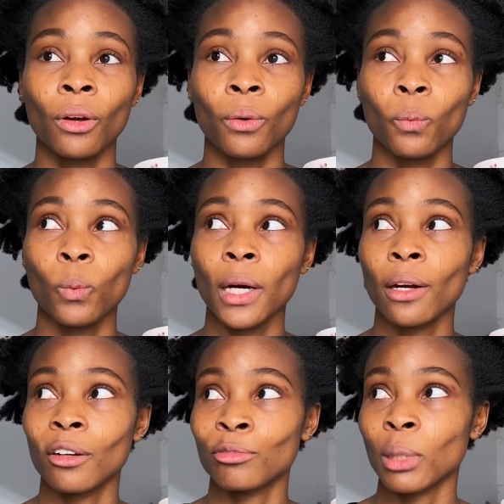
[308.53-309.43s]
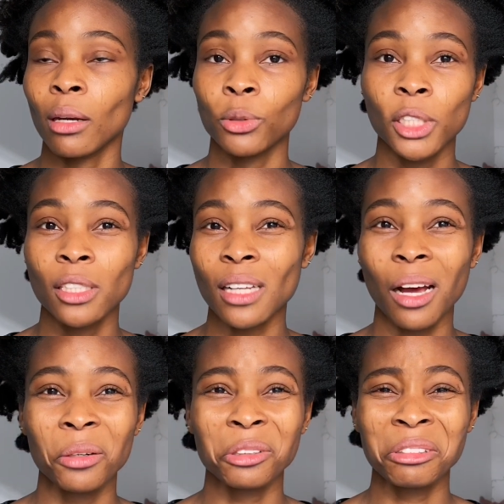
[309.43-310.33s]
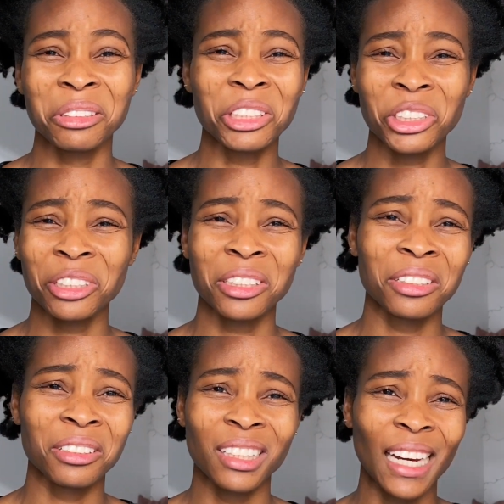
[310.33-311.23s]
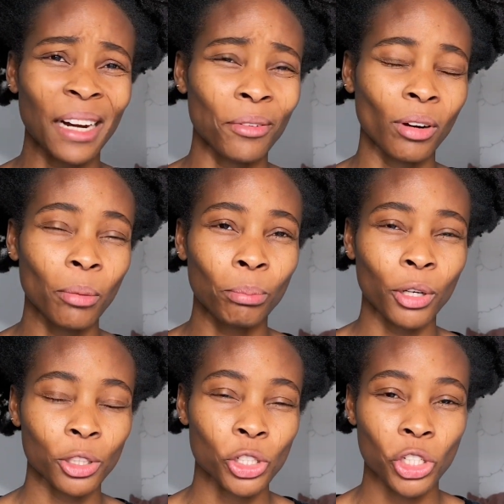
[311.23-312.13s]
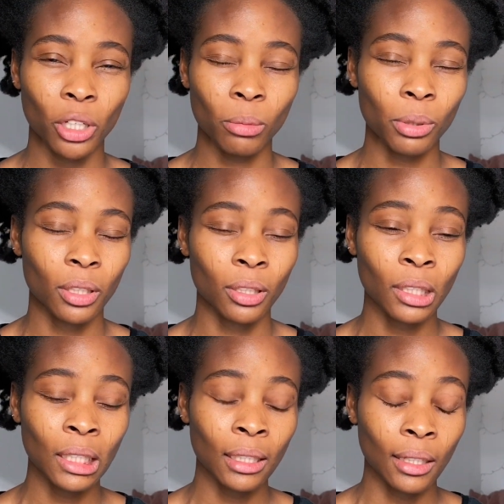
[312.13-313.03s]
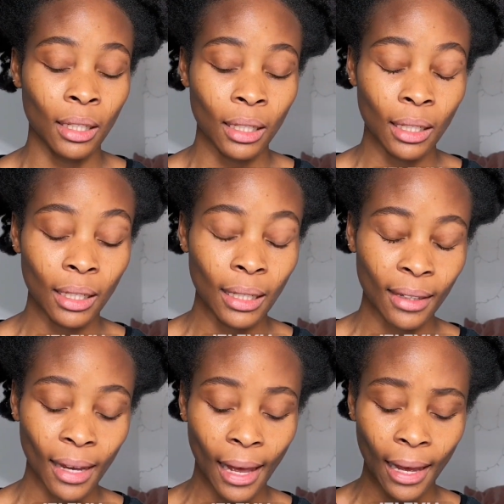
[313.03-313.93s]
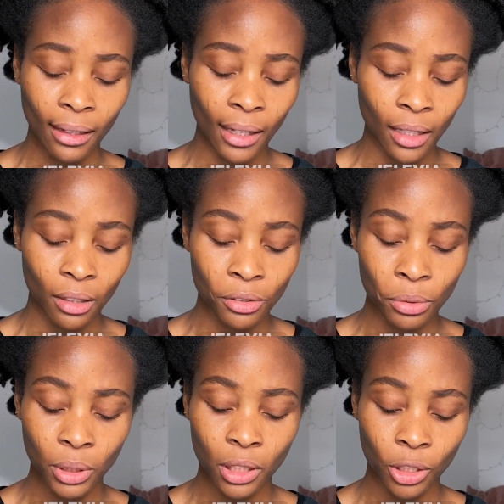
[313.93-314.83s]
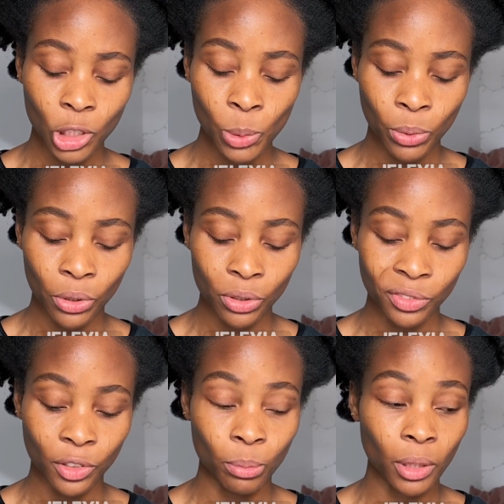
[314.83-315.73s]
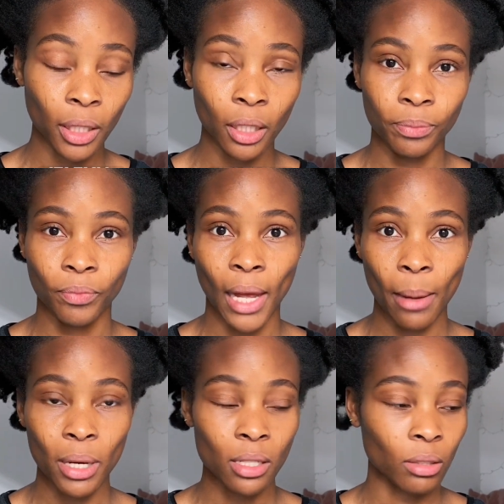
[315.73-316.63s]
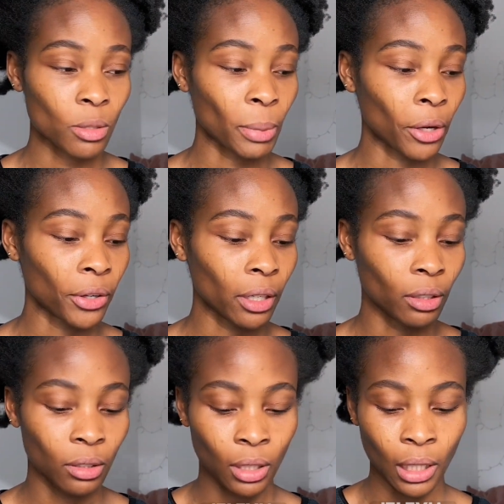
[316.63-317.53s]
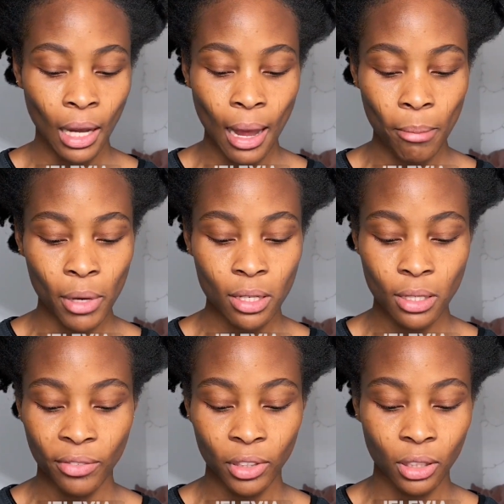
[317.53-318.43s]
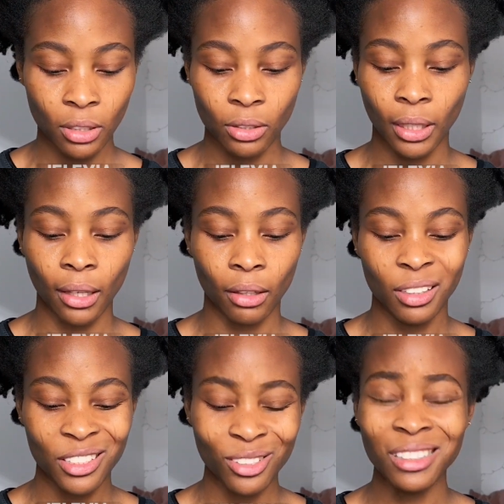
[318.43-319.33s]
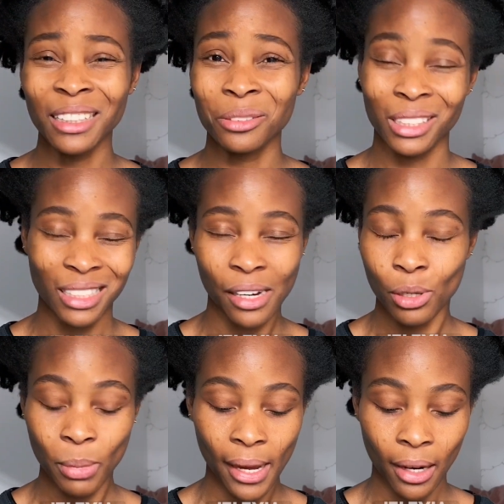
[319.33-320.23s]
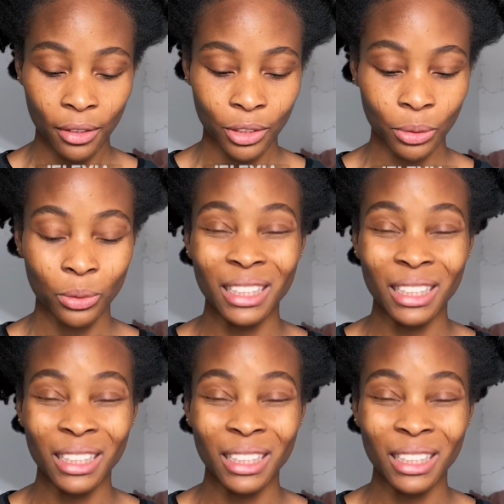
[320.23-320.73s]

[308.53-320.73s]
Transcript: one of my rinse out conditioner that I really bought cheap, and I add like 3 teaspoons from the hibiscus powder and mix everything together. It's just like to detangle my hair. So